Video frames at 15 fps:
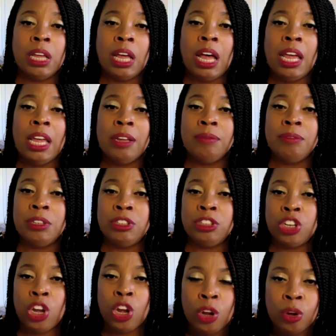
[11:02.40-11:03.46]
I have
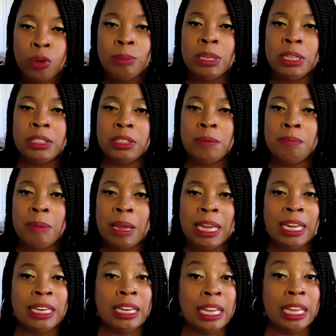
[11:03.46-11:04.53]
determined to make
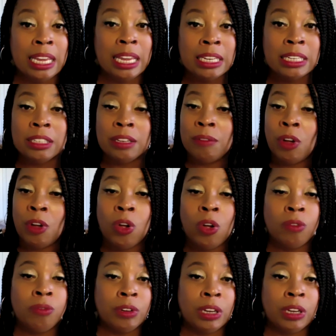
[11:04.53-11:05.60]
an end of
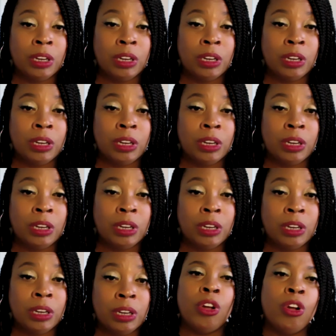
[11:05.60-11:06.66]
all flesh,
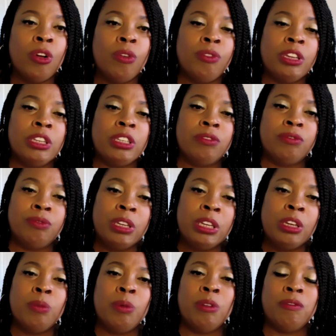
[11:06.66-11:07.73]
for the earth is
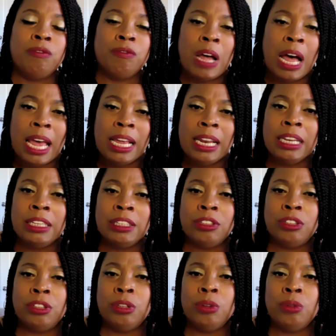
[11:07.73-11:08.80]
filled with
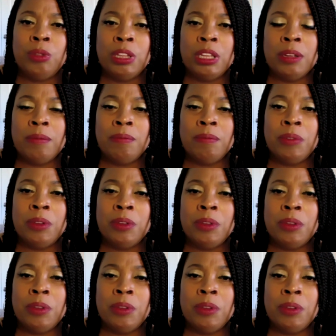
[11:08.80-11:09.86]
violence through them.
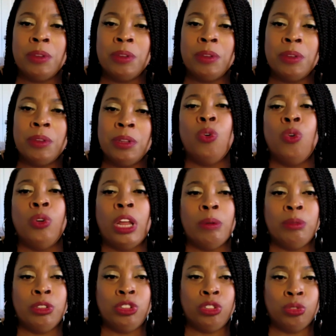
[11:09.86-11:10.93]
Behold, I
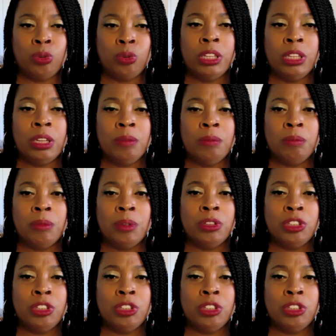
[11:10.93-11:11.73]
will destroy them